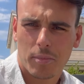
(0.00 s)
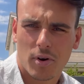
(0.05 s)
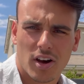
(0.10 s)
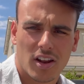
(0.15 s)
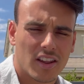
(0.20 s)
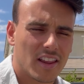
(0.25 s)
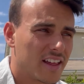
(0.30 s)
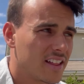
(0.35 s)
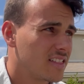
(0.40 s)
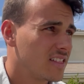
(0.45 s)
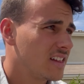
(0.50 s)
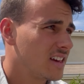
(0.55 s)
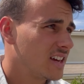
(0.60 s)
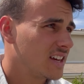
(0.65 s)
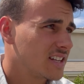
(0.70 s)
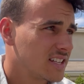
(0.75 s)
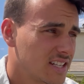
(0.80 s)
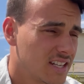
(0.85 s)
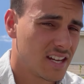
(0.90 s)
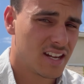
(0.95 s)
on like
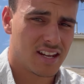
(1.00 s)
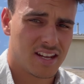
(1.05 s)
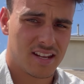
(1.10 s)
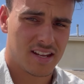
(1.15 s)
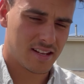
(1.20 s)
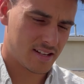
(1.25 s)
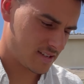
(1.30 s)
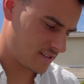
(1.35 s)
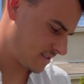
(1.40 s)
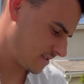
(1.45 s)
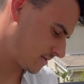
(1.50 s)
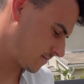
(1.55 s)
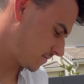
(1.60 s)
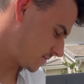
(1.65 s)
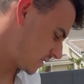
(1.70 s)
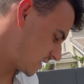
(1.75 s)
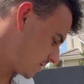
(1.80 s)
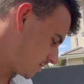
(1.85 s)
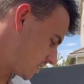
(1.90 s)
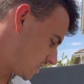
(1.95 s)
this,
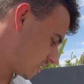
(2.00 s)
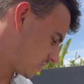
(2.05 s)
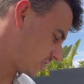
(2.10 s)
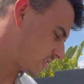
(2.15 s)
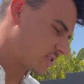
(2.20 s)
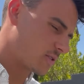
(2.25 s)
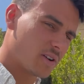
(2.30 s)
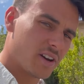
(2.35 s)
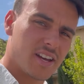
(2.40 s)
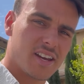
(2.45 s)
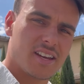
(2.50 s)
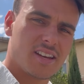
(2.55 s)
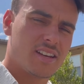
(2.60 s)
maybe it'll do it.